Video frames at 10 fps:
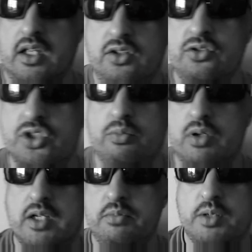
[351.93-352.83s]
Use your
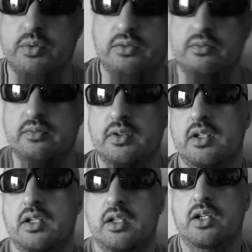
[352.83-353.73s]
brain, people.
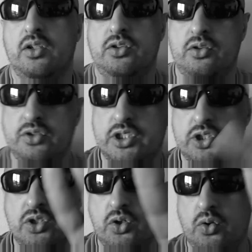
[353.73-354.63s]
Don't
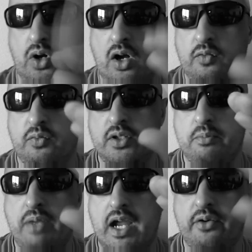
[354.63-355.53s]
just go off with the
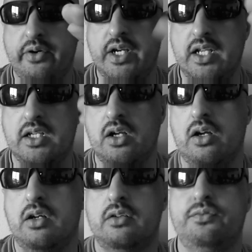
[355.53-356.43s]
parroting
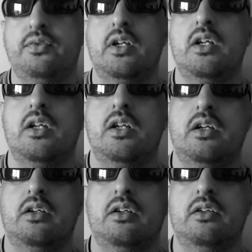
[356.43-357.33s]
of
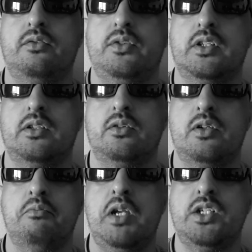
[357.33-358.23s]
the
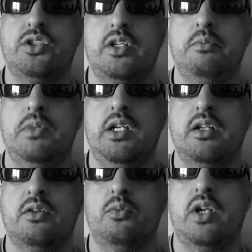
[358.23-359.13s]
mainstream
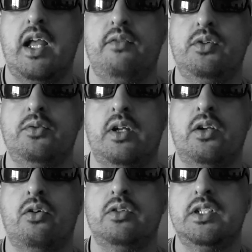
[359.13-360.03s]
media and what have you,
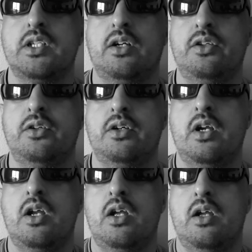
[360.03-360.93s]
and all these other
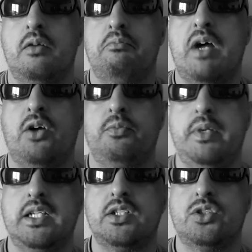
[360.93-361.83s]

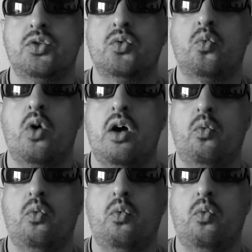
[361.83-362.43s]
mouthpieces who want